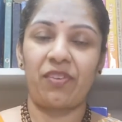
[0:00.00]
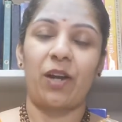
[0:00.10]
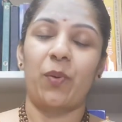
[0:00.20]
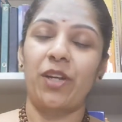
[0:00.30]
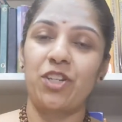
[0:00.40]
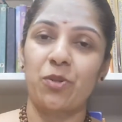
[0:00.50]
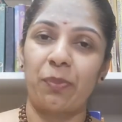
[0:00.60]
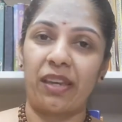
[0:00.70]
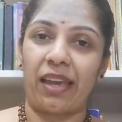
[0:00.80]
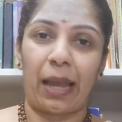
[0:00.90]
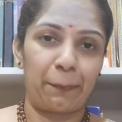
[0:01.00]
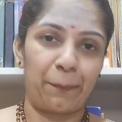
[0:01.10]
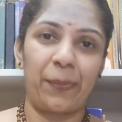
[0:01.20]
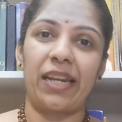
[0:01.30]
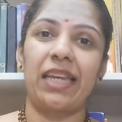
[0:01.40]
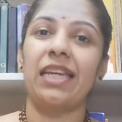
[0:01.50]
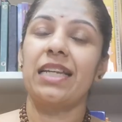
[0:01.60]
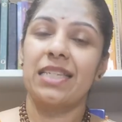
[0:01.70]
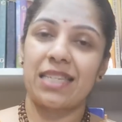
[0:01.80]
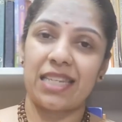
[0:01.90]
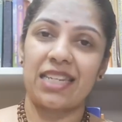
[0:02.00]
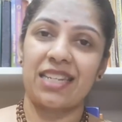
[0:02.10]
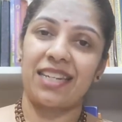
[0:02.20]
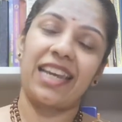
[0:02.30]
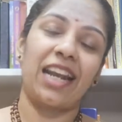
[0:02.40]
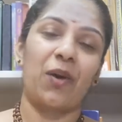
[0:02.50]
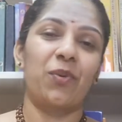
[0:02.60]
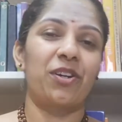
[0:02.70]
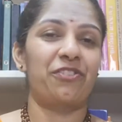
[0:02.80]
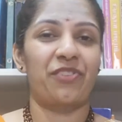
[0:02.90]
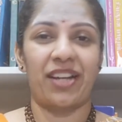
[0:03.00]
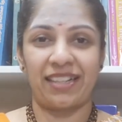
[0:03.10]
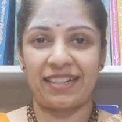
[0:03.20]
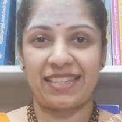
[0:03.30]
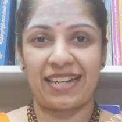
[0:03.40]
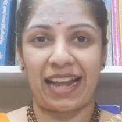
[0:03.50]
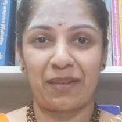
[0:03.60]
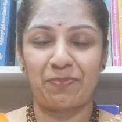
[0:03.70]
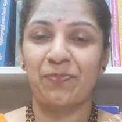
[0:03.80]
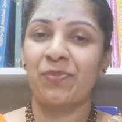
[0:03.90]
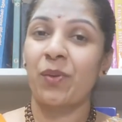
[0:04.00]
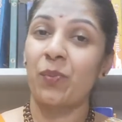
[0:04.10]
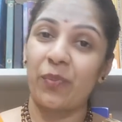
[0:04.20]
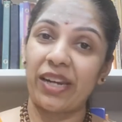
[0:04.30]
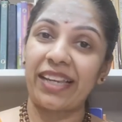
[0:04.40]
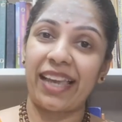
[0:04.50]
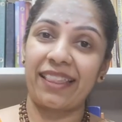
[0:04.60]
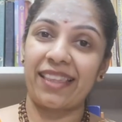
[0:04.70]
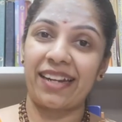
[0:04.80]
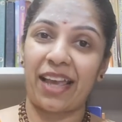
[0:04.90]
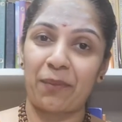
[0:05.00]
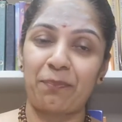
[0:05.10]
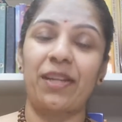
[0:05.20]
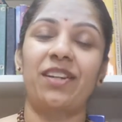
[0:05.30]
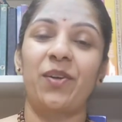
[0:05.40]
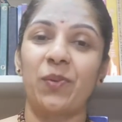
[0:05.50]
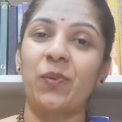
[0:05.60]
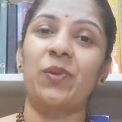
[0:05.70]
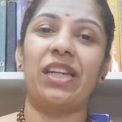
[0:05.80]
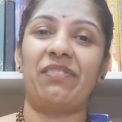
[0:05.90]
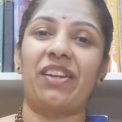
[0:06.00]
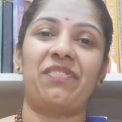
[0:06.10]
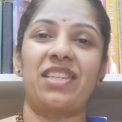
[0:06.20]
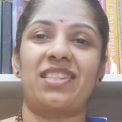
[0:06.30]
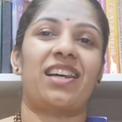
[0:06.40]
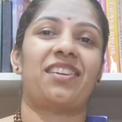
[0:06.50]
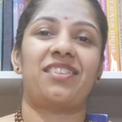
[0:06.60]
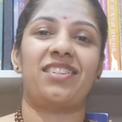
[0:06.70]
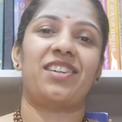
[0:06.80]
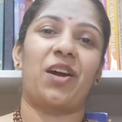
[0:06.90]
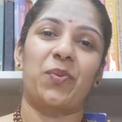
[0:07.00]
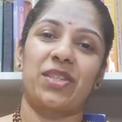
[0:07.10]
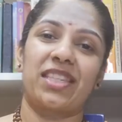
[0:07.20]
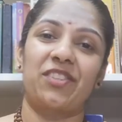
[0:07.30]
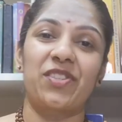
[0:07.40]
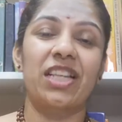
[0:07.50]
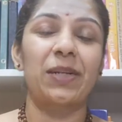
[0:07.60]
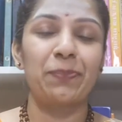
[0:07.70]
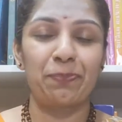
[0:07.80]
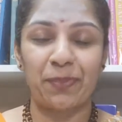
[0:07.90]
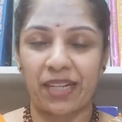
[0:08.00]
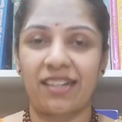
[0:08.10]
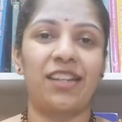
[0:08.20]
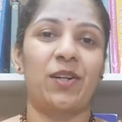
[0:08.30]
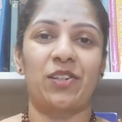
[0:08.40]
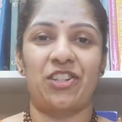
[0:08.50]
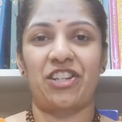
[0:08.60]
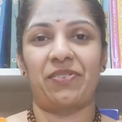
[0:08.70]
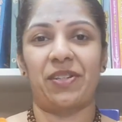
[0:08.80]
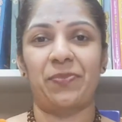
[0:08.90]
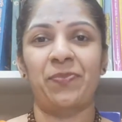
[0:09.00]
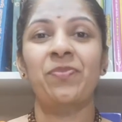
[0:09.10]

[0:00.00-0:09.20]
We are going to be happily seated in our Father's lap. When can that happen? Only when we surrender ourselves completely, Lord Shiva.